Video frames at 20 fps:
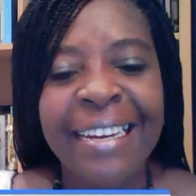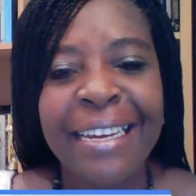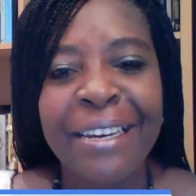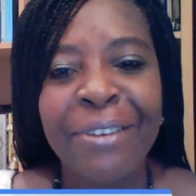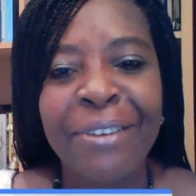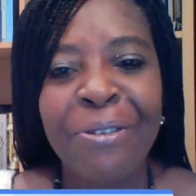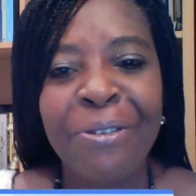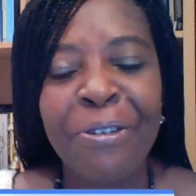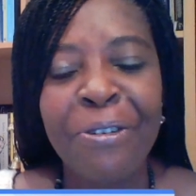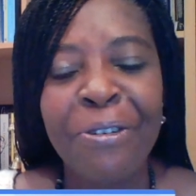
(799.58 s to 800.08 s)

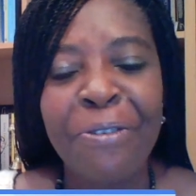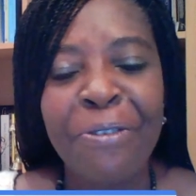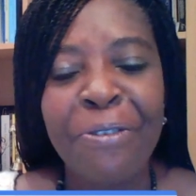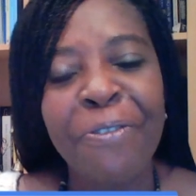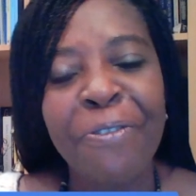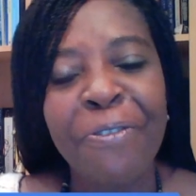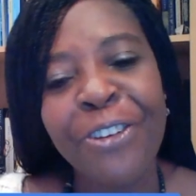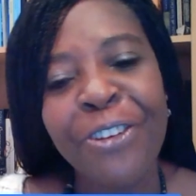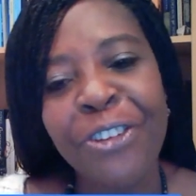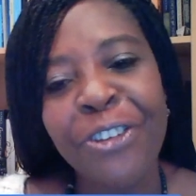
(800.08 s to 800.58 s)
in all of
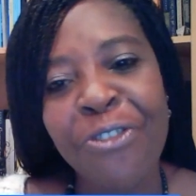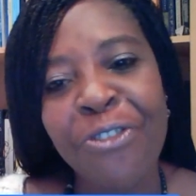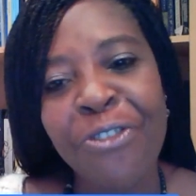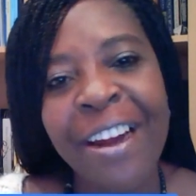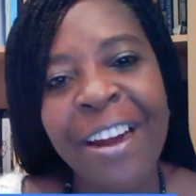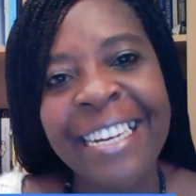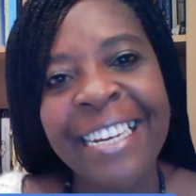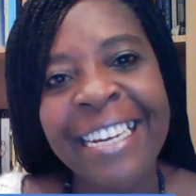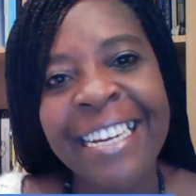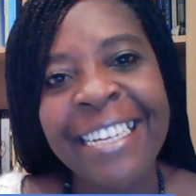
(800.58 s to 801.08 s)
your future
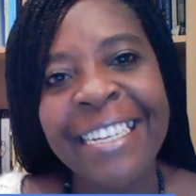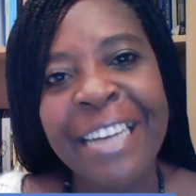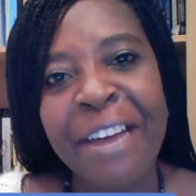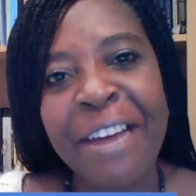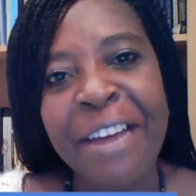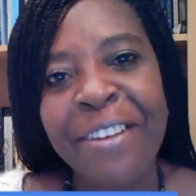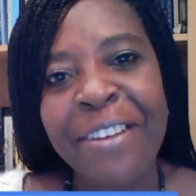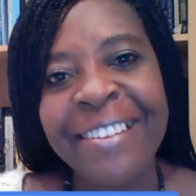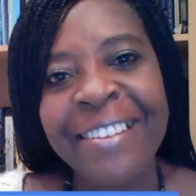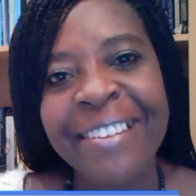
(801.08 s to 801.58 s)
writing
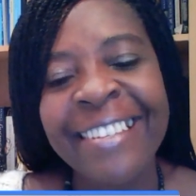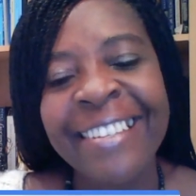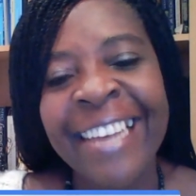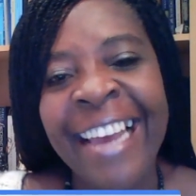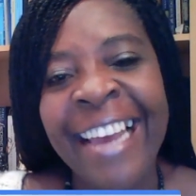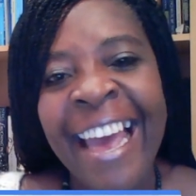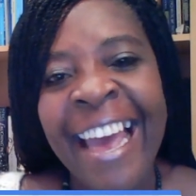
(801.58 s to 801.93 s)
endeavors.